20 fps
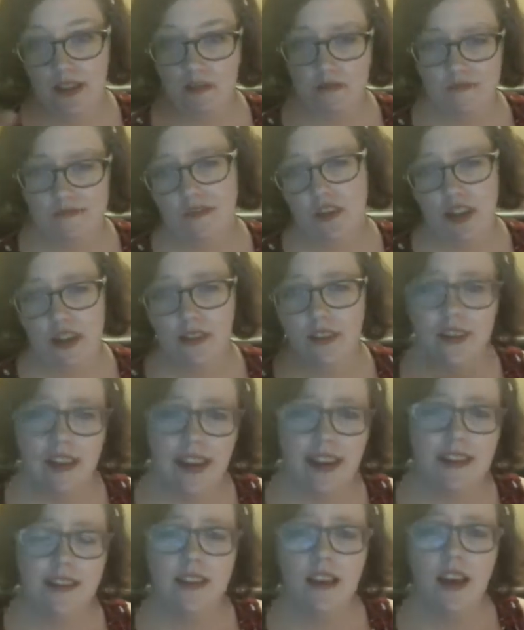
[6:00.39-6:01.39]
ever
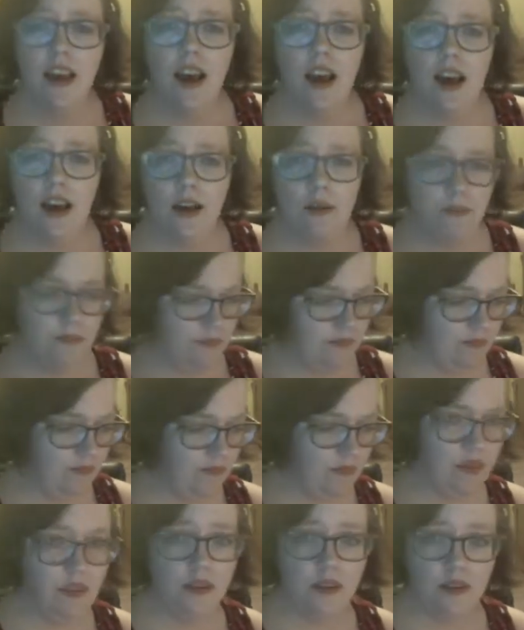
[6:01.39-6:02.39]
went to drop
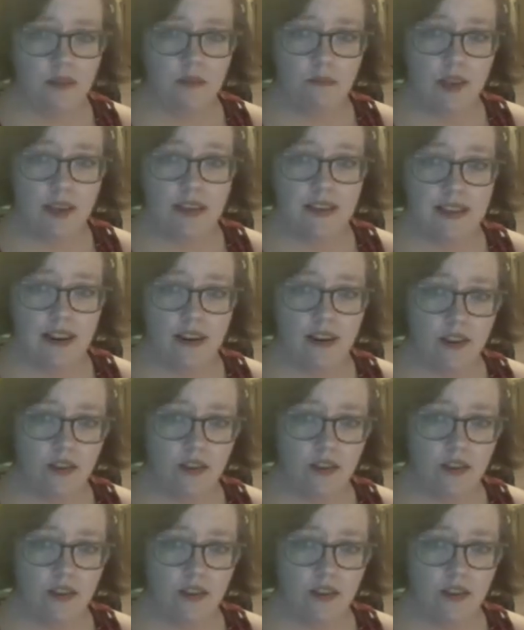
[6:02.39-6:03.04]
it, I think